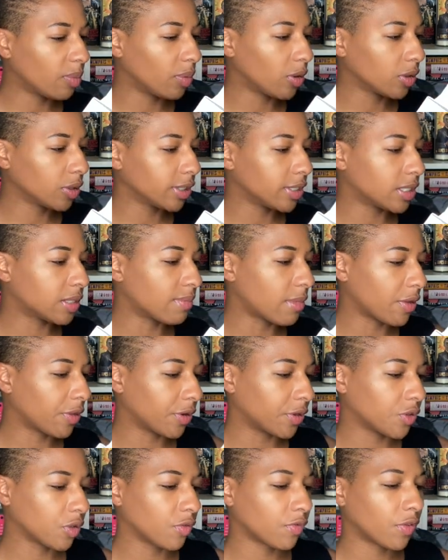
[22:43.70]
Boland's
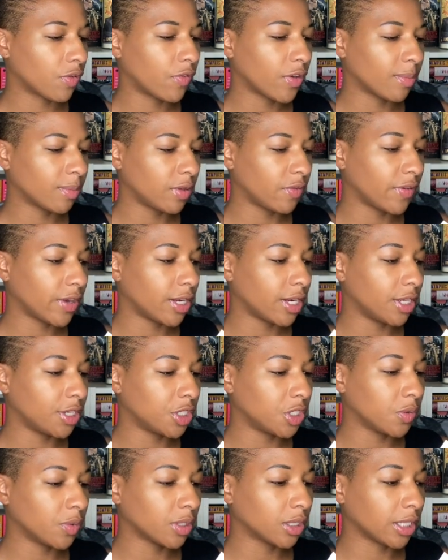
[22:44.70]
mother drove the family van
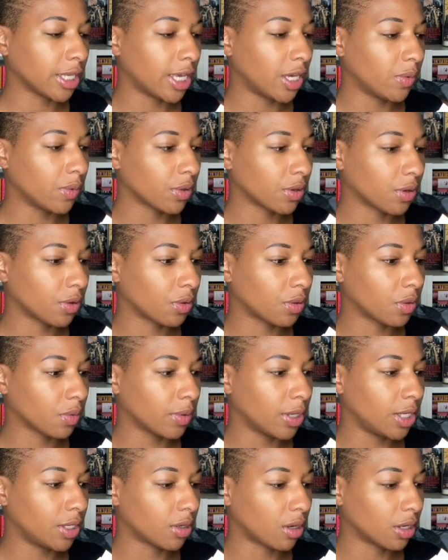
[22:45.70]
into a lake with her
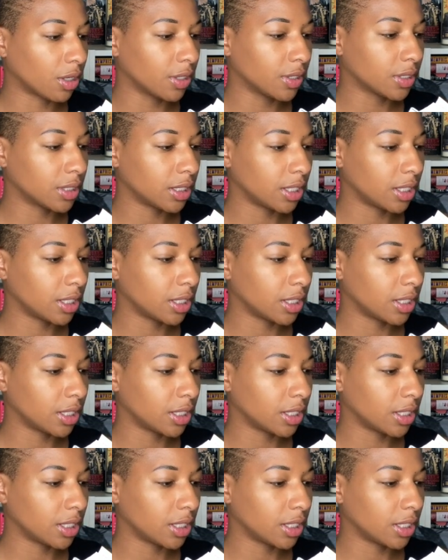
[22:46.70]
three daughters